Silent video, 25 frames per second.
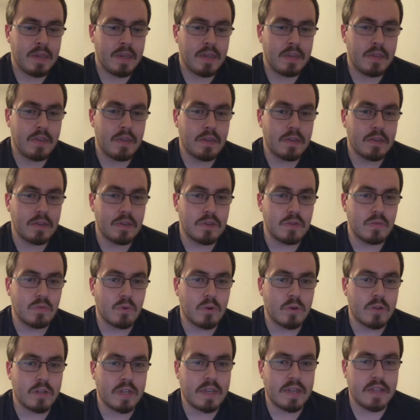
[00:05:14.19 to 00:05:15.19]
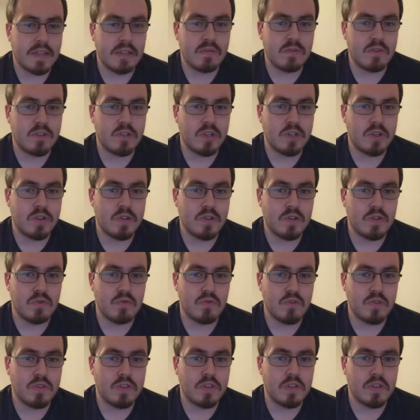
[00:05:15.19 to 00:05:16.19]
this is where Daniel Jones is
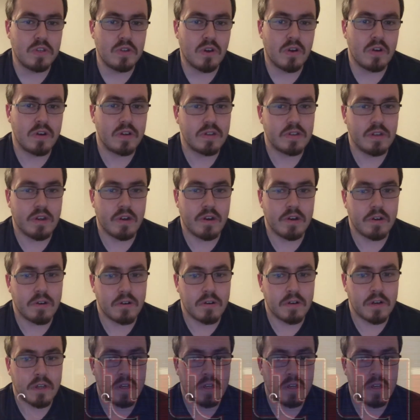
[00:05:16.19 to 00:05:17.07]
really starting to earn